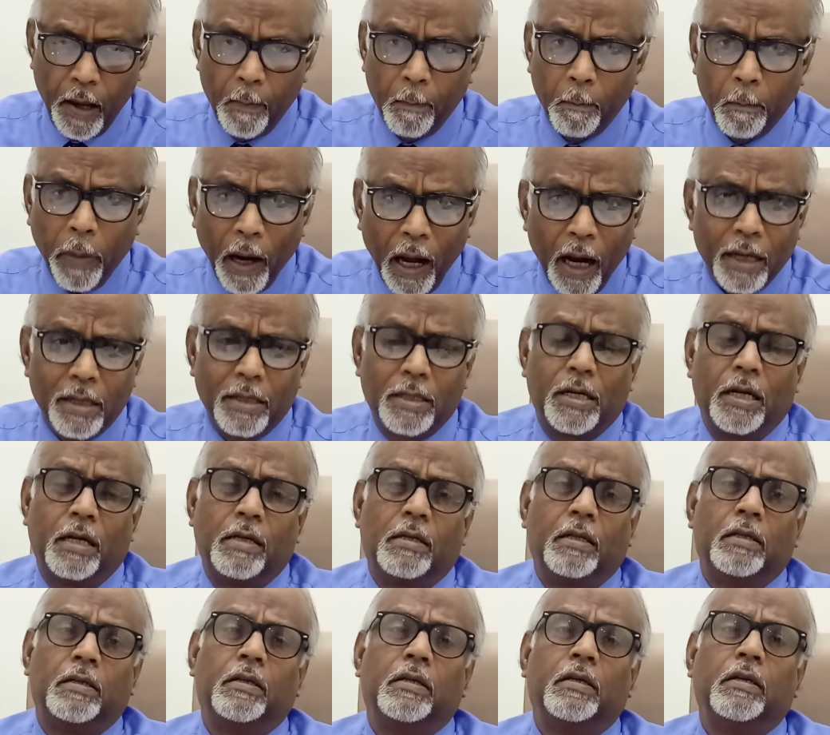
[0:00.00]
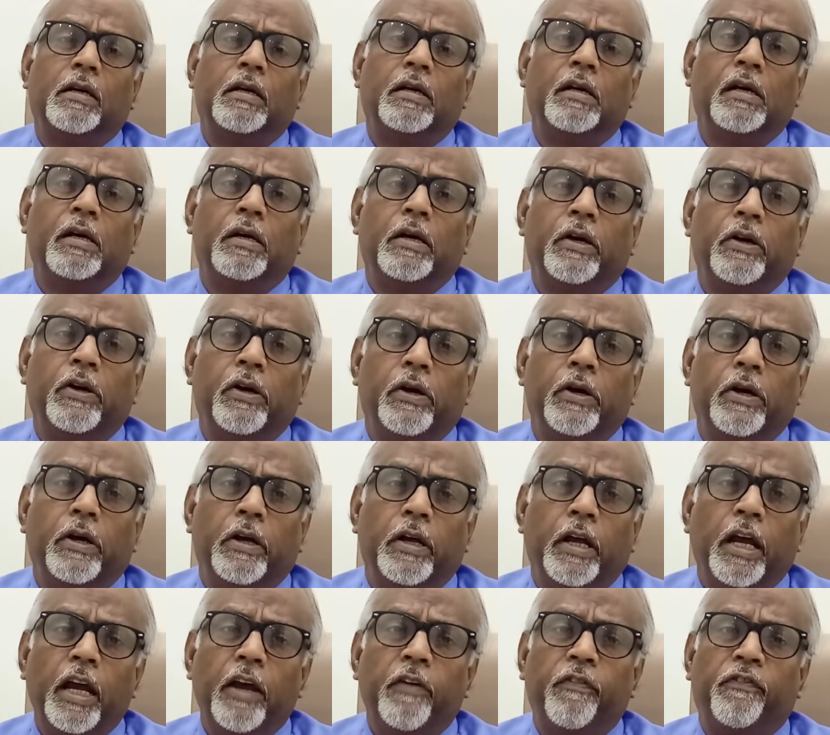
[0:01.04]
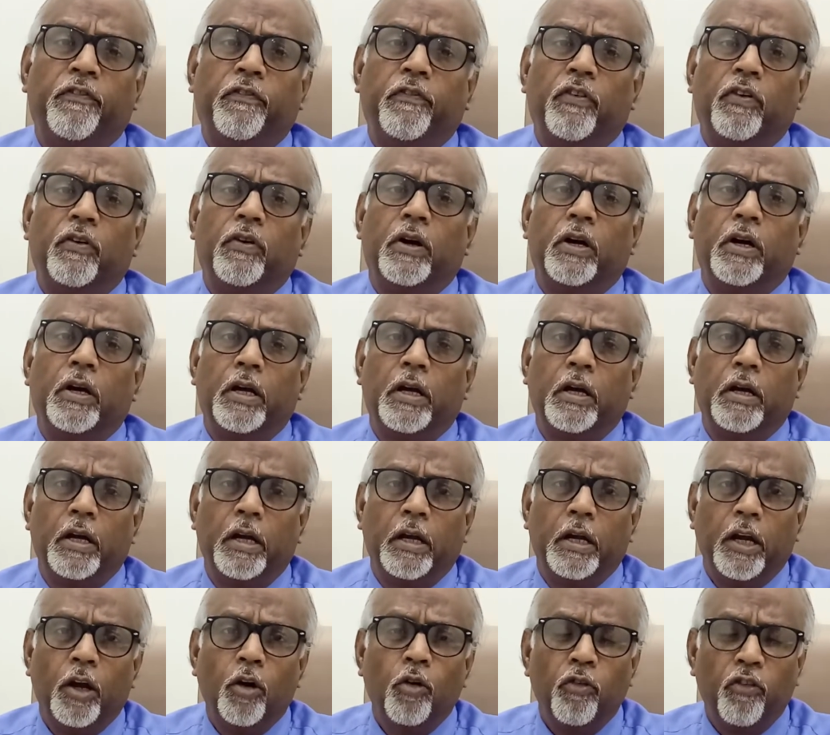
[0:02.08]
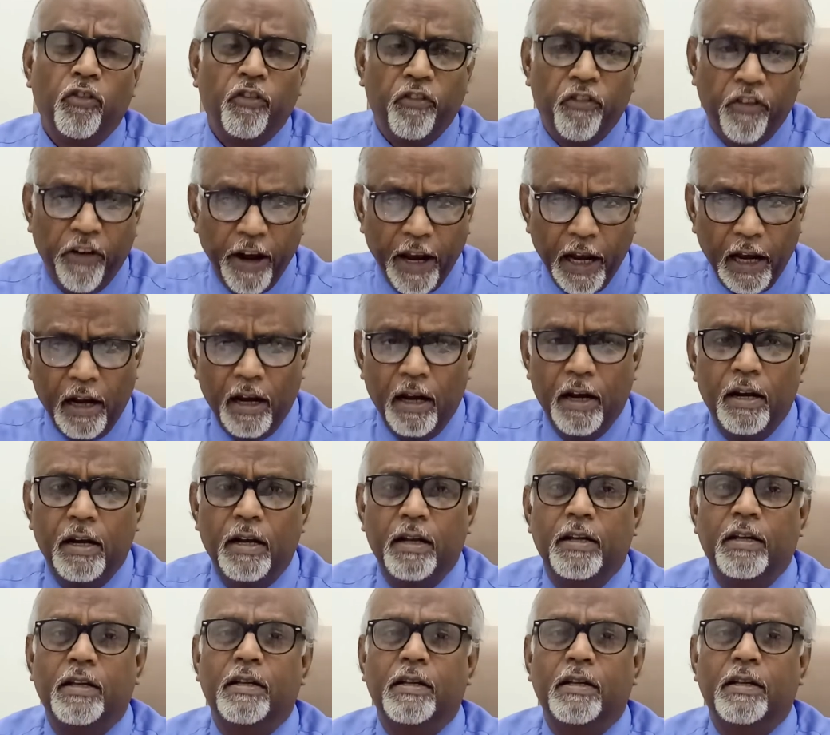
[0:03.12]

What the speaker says: But if you feel